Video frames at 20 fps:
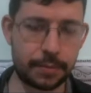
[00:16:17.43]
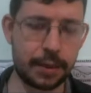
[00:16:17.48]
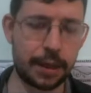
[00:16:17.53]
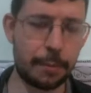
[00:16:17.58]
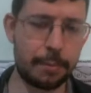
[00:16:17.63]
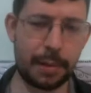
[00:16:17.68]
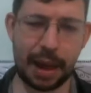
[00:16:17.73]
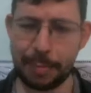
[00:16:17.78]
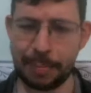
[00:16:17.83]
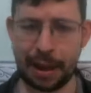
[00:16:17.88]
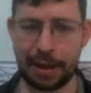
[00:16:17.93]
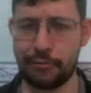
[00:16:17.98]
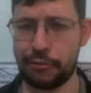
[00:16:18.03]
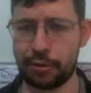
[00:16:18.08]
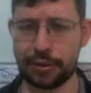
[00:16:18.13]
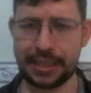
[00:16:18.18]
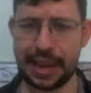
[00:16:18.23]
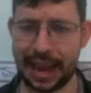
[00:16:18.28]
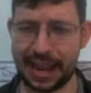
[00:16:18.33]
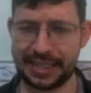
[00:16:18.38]
Black played
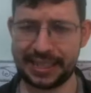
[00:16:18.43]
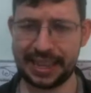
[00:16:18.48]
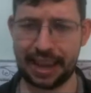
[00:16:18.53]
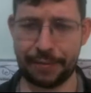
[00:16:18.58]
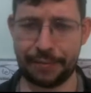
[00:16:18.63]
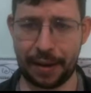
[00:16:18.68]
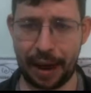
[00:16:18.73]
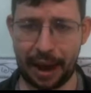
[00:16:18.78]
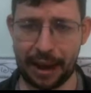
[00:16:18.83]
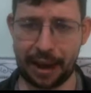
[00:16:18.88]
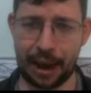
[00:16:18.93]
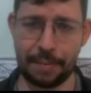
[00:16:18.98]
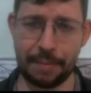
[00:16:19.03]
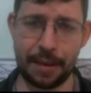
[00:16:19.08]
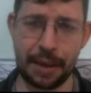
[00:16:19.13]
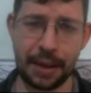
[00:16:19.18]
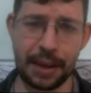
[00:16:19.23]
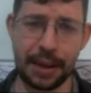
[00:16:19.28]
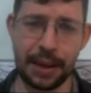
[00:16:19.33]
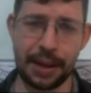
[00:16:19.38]
Rook takes F8.
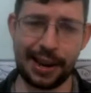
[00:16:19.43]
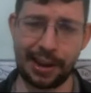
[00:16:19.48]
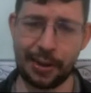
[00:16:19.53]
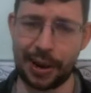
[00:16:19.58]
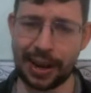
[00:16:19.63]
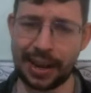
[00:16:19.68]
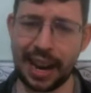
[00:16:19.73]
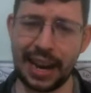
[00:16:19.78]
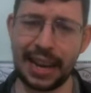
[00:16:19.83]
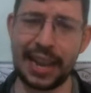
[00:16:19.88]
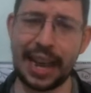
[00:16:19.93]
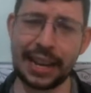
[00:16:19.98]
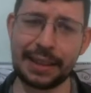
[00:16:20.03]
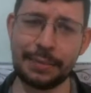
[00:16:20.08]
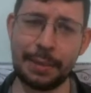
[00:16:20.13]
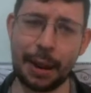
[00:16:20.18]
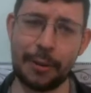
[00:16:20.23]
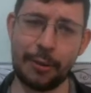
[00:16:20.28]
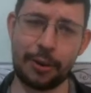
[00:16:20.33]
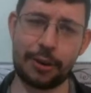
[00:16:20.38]
I kind of like
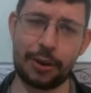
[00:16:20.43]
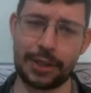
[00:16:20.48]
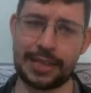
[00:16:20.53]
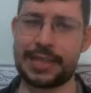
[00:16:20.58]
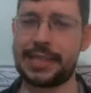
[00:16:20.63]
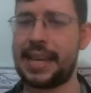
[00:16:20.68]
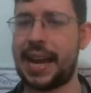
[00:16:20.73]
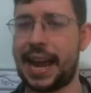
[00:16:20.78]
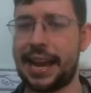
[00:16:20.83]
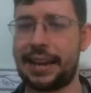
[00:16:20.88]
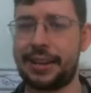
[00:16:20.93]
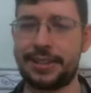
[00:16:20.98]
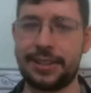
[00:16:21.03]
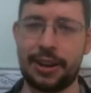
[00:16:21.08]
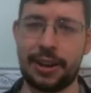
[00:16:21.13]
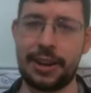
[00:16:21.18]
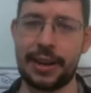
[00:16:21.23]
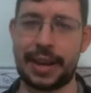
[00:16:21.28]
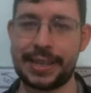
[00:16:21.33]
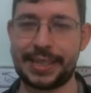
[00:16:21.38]
my Rook on C8.
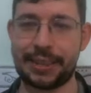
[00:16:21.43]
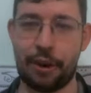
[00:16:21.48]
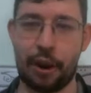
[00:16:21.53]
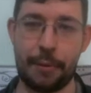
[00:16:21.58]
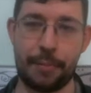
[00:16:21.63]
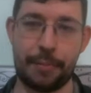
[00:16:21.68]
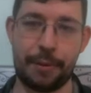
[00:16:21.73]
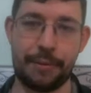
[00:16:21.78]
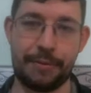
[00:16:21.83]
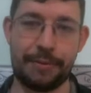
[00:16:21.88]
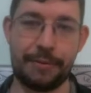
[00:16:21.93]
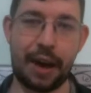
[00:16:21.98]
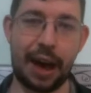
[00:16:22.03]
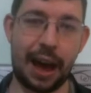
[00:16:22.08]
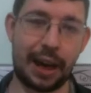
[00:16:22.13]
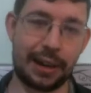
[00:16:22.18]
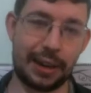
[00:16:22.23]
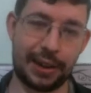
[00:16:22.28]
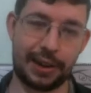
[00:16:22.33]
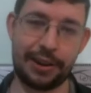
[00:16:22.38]
Got a nice open
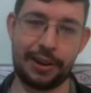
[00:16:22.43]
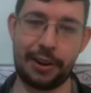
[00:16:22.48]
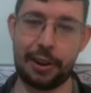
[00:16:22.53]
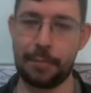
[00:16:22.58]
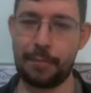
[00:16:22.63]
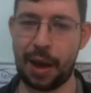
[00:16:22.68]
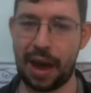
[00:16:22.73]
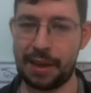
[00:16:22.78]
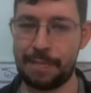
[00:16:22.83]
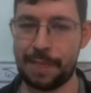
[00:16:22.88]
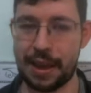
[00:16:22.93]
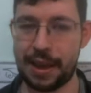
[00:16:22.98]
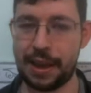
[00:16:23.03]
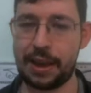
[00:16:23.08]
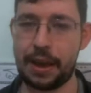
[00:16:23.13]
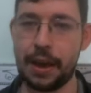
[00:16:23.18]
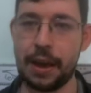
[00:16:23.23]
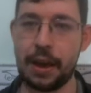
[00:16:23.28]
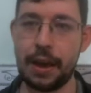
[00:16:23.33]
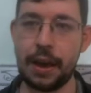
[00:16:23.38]
file, and maybe
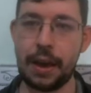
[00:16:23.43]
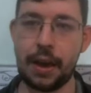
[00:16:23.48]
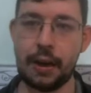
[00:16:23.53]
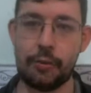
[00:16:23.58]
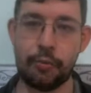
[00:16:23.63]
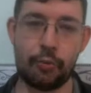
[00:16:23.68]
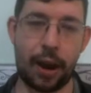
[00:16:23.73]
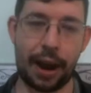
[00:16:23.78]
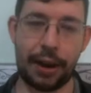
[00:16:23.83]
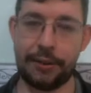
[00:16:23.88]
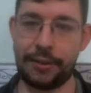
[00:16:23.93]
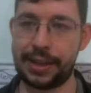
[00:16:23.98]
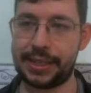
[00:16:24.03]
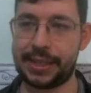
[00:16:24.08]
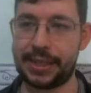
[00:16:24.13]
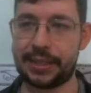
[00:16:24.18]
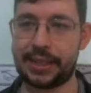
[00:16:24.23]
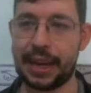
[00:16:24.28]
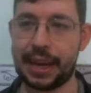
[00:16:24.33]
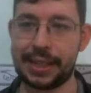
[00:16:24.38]
why the
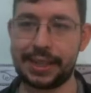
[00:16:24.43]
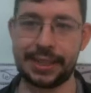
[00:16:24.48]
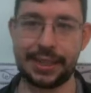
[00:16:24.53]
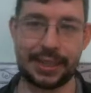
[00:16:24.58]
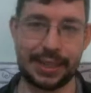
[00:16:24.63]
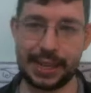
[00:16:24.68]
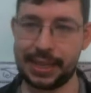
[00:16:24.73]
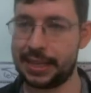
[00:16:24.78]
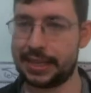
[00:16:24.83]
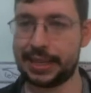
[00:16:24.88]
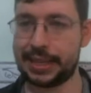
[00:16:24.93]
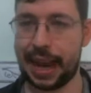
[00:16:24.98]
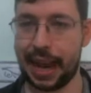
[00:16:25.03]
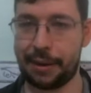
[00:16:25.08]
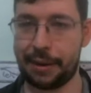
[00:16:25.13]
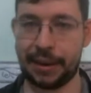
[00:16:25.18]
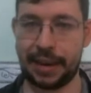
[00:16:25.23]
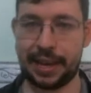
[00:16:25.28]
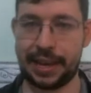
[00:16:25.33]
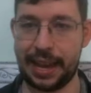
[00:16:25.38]
reason Carlsen didn't take
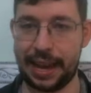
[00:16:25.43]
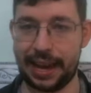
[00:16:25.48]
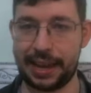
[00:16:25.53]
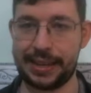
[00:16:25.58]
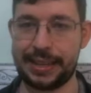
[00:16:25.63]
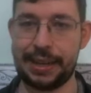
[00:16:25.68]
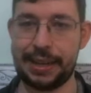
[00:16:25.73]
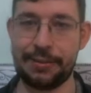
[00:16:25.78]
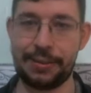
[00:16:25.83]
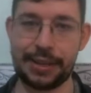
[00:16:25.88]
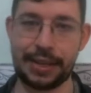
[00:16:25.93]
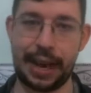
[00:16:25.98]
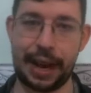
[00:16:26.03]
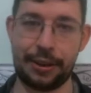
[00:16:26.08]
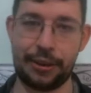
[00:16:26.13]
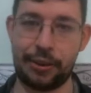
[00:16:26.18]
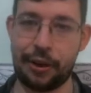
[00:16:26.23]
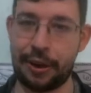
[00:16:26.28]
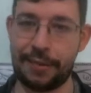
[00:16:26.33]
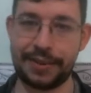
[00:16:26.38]
with the king is he was
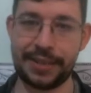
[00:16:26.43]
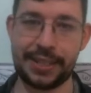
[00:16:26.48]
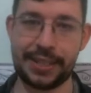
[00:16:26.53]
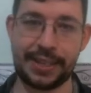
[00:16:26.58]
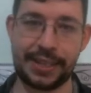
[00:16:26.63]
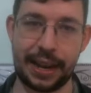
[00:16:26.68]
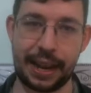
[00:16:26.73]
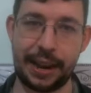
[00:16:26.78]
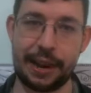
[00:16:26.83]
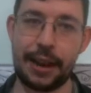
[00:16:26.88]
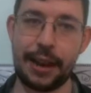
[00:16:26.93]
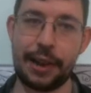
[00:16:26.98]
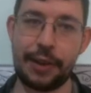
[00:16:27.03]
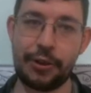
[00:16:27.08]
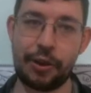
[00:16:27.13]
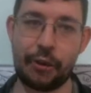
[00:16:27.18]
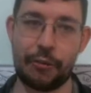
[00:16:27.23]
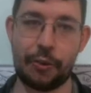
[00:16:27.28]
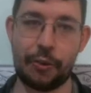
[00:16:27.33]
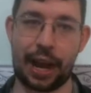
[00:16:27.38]
like nervous that
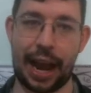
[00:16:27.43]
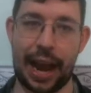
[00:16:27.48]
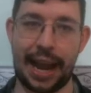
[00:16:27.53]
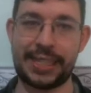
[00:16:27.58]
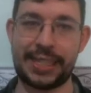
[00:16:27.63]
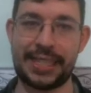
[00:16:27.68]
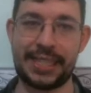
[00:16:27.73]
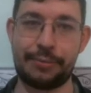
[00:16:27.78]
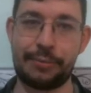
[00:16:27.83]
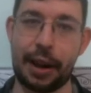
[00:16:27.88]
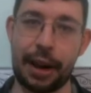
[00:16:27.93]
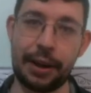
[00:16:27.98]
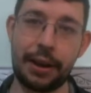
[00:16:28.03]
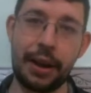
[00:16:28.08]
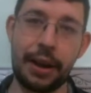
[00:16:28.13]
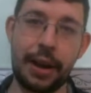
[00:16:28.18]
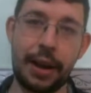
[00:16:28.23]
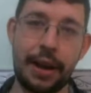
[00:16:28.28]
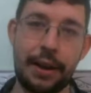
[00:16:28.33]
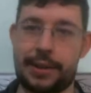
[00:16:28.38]
Rook AC1.
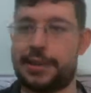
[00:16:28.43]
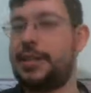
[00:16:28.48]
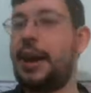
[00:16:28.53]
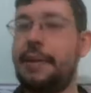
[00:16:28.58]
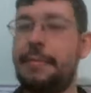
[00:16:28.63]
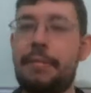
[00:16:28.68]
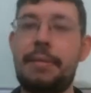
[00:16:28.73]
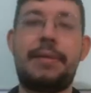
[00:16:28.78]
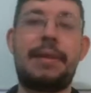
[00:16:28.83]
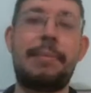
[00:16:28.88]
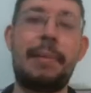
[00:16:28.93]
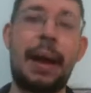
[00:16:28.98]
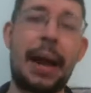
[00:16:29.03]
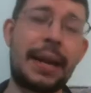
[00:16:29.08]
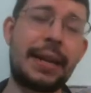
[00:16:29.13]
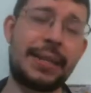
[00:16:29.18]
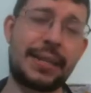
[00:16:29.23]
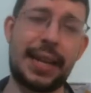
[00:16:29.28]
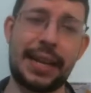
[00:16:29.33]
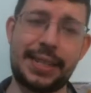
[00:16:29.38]
Because I
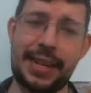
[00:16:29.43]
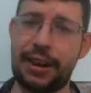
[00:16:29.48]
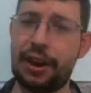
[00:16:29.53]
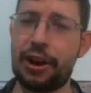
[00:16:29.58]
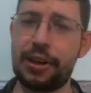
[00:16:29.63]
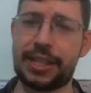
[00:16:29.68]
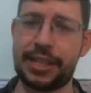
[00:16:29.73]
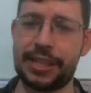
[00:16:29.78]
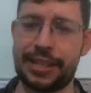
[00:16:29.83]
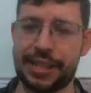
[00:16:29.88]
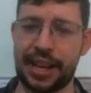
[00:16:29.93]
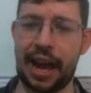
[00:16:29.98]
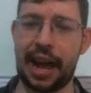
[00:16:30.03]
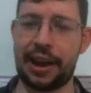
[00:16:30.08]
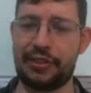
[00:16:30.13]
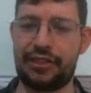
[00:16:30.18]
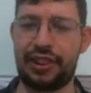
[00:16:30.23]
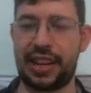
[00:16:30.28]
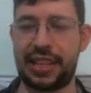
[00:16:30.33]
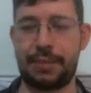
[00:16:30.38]
Magnus Carlsen knows his
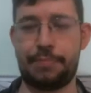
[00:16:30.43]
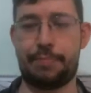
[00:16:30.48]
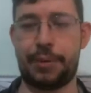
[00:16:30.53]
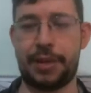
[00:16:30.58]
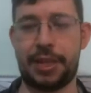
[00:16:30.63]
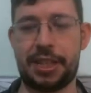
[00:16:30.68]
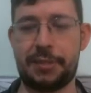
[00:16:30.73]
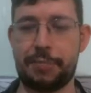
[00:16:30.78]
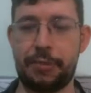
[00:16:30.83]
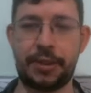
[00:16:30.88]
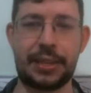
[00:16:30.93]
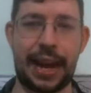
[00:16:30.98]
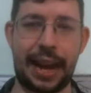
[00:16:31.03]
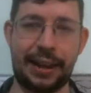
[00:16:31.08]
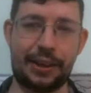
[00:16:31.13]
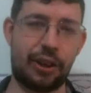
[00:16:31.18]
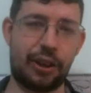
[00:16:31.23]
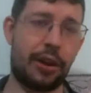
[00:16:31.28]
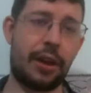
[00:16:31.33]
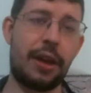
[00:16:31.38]
chess principles,
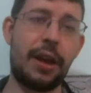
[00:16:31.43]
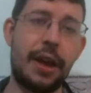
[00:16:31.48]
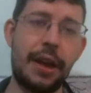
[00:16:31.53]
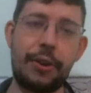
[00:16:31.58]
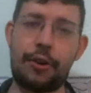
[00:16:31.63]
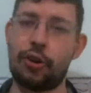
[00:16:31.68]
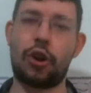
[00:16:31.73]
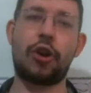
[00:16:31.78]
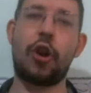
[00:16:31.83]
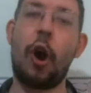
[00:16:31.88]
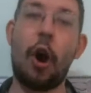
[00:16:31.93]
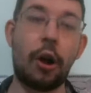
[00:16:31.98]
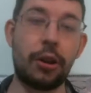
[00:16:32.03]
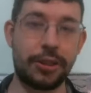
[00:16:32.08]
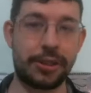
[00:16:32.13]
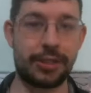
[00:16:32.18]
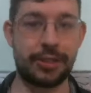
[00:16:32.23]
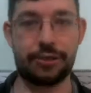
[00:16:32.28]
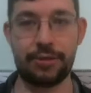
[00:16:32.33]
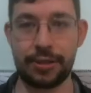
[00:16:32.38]
like the good
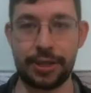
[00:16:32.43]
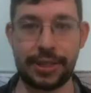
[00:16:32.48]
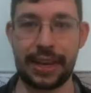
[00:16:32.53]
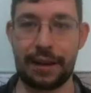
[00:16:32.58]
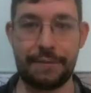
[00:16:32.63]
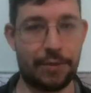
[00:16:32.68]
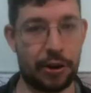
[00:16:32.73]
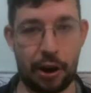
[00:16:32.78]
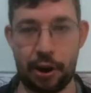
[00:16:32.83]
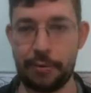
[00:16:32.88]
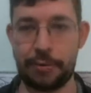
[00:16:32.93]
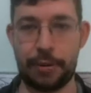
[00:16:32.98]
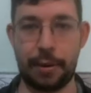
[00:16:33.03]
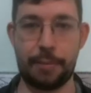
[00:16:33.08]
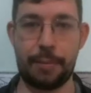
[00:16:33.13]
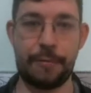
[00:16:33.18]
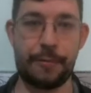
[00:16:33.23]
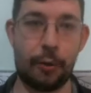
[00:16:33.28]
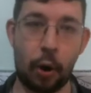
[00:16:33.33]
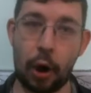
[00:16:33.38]
old school stuff.
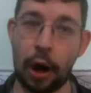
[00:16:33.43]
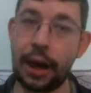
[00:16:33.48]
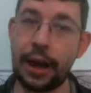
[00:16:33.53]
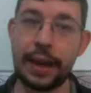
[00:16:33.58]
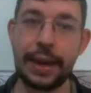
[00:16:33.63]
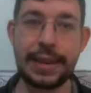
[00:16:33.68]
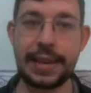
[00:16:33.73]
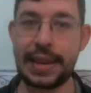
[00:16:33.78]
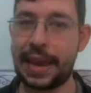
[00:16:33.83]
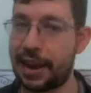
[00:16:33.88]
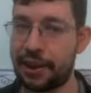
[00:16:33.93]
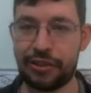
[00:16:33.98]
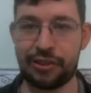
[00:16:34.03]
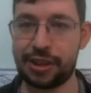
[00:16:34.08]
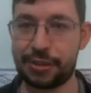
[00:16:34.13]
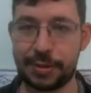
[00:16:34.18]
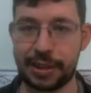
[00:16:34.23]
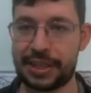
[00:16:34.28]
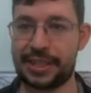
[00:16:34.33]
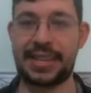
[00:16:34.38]
Before
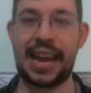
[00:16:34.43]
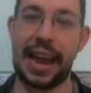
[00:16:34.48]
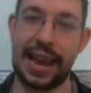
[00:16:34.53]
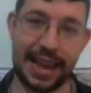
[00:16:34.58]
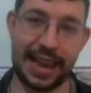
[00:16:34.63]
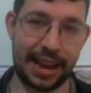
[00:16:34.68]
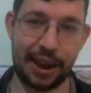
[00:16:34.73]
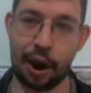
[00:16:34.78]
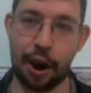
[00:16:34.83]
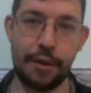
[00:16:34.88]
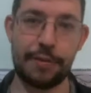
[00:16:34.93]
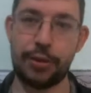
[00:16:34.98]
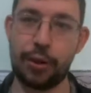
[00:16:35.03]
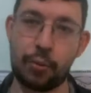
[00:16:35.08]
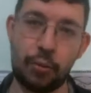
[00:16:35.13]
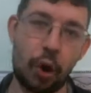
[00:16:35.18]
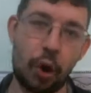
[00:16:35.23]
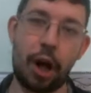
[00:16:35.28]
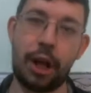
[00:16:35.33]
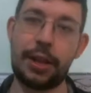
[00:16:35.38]
engines were just taking over the
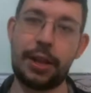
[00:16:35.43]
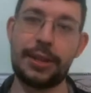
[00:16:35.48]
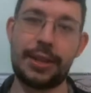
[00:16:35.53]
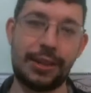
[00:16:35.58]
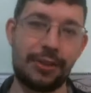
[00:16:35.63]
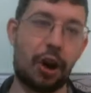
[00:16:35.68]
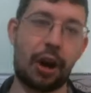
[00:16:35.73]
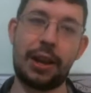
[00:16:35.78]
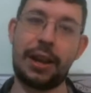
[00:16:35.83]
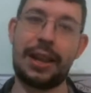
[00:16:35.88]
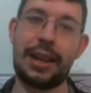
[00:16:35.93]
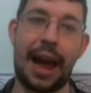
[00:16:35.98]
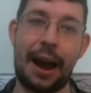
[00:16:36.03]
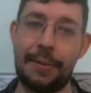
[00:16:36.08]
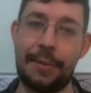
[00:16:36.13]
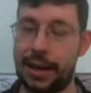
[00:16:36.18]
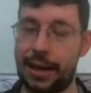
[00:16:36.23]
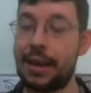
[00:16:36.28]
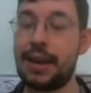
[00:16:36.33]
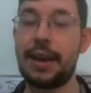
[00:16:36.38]
world and not
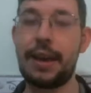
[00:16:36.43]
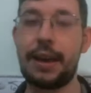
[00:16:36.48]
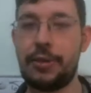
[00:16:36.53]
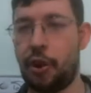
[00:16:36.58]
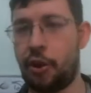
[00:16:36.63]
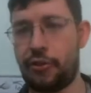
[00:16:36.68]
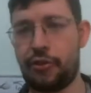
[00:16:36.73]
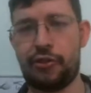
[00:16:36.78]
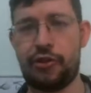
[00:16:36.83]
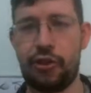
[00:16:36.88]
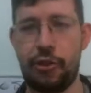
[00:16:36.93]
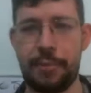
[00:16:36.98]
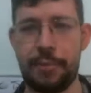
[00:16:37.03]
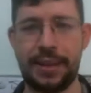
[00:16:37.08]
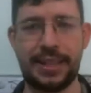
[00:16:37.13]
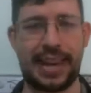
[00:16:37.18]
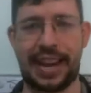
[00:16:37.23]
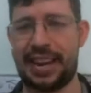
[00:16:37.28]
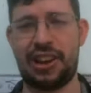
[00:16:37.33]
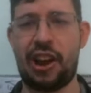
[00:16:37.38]
allowing
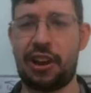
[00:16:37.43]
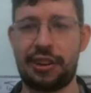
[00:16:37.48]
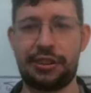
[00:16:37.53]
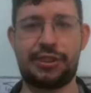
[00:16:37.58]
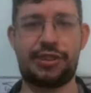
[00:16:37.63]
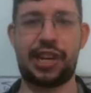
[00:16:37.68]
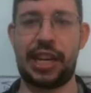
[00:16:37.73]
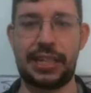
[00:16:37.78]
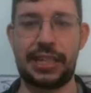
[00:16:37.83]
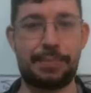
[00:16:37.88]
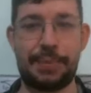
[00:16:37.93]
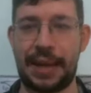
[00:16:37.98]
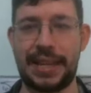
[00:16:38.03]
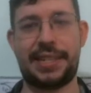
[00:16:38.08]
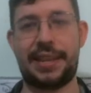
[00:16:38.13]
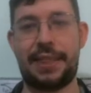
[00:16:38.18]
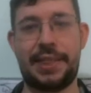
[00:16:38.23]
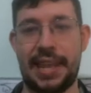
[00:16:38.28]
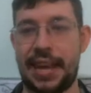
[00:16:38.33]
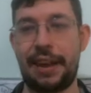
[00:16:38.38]
humans like young chess players
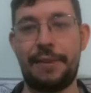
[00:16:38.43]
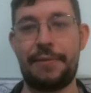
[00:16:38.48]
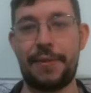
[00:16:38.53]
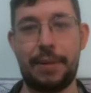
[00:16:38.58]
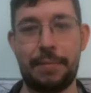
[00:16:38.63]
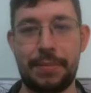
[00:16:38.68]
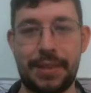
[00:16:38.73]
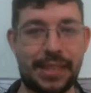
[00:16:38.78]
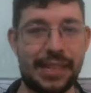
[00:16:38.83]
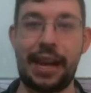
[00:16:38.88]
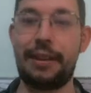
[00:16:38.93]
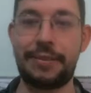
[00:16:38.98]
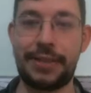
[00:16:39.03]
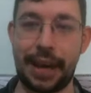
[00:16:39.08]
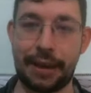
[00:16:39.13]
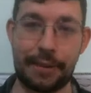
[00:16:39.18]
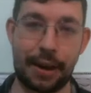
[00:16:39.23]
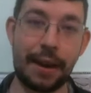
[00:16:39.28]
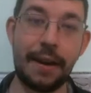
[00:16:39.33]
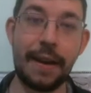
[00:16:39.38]
to think for themselves
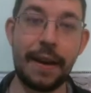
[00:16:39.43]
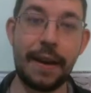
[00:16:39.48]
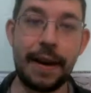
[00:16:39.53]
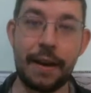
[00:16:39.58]
ever.